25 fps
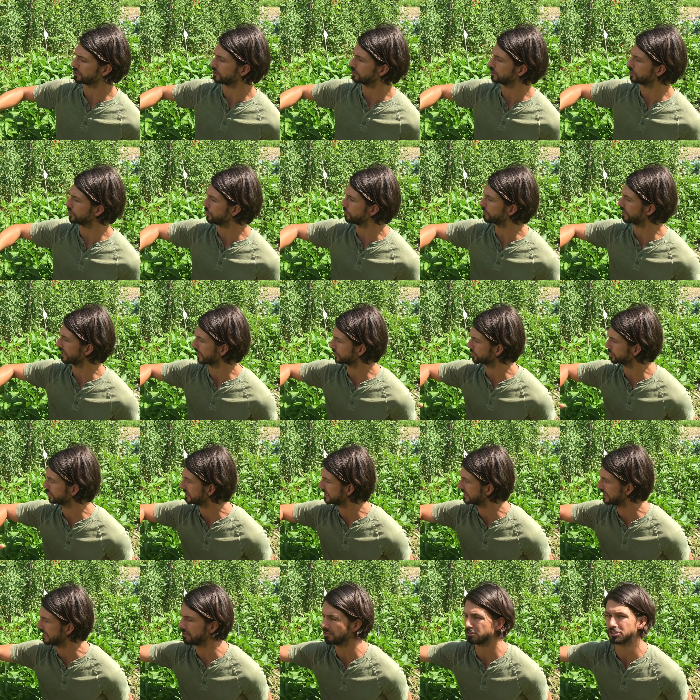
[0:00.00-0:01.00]
and so you can actually
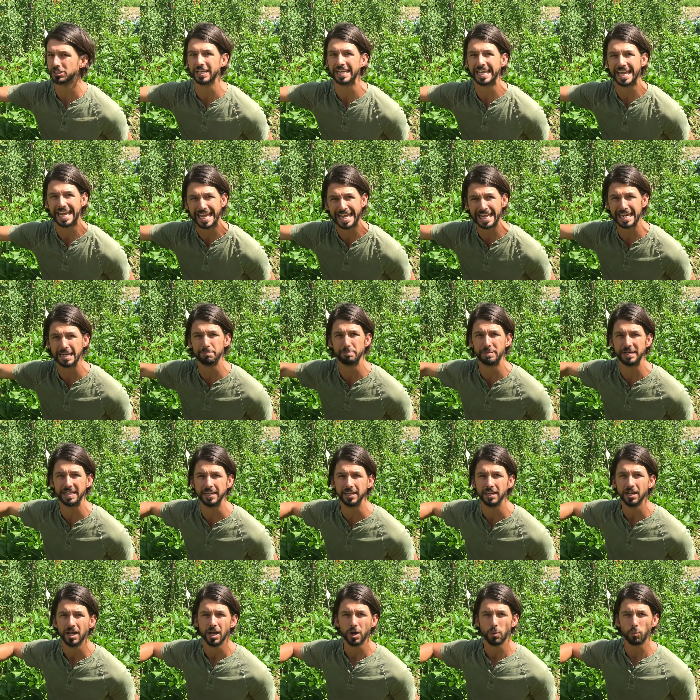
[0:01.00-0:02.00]
see there's a canopy
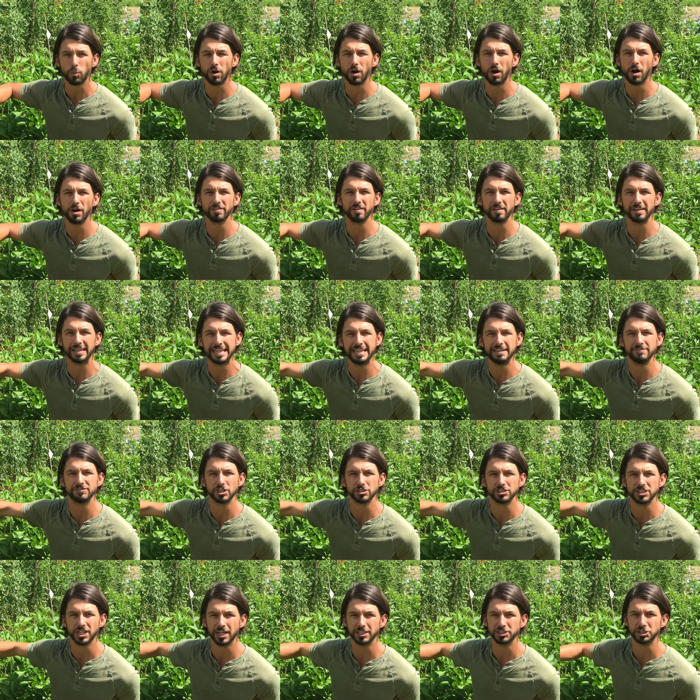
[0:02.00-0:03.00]
where all the leaves are
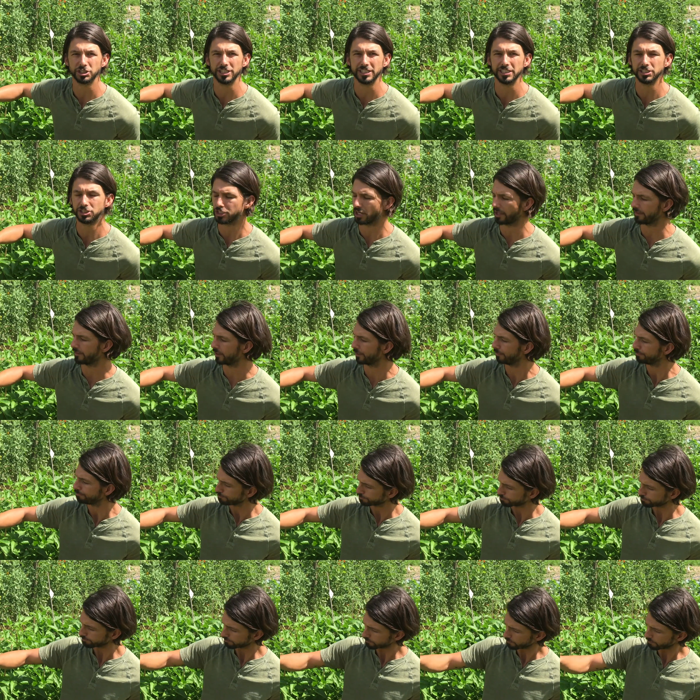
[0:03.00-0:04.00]
touching each other.
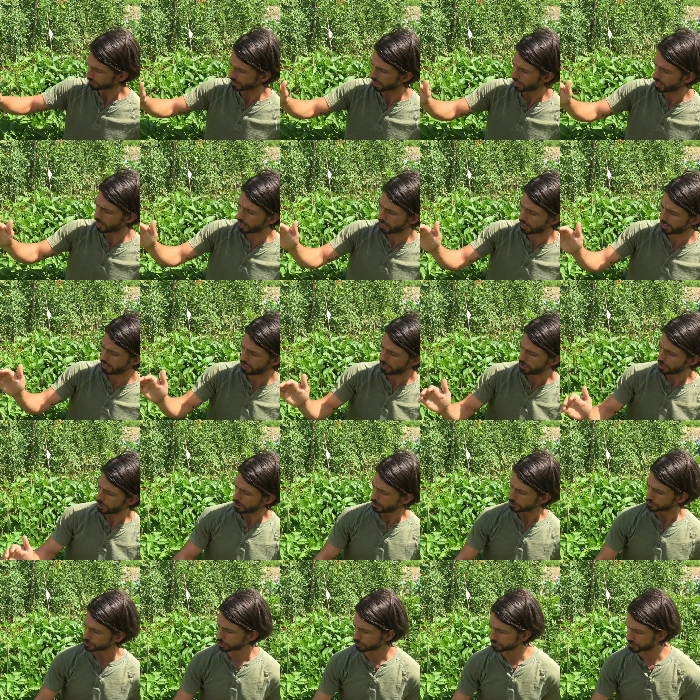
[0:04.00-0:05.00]

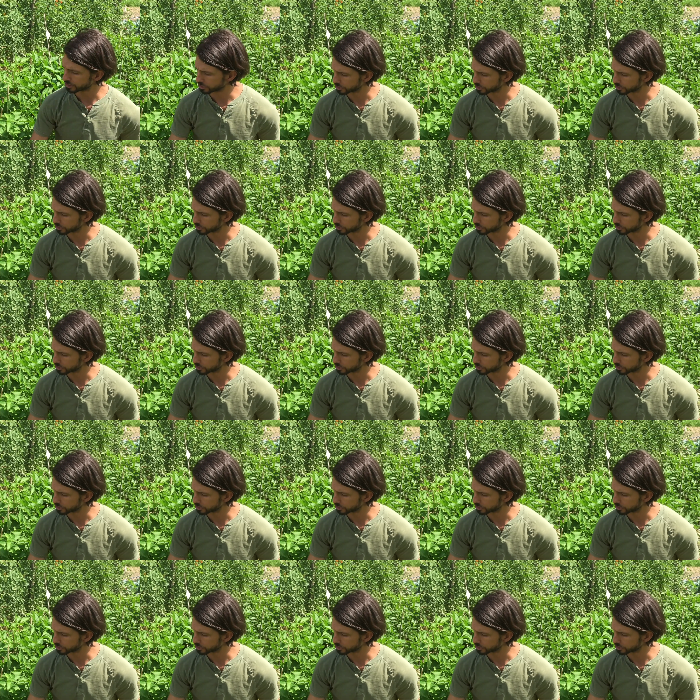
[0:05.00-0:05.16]
So to